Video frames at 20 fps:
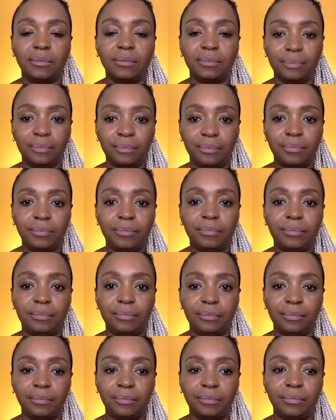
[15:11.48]

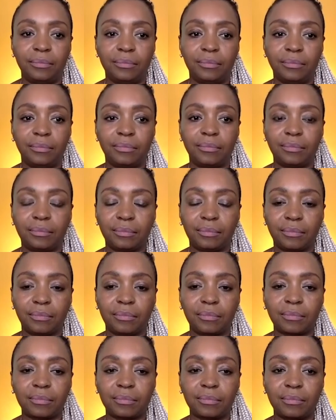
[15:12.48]

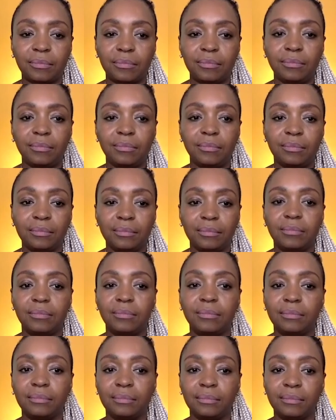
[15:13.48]

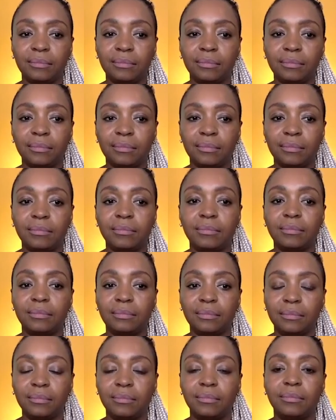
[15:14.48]

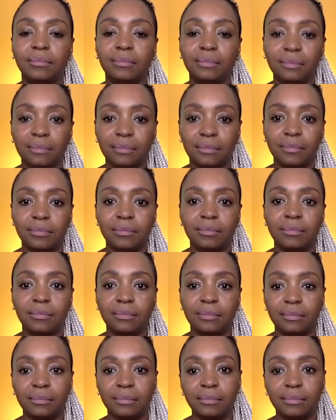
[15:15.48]
No words are spoken by the person on screen.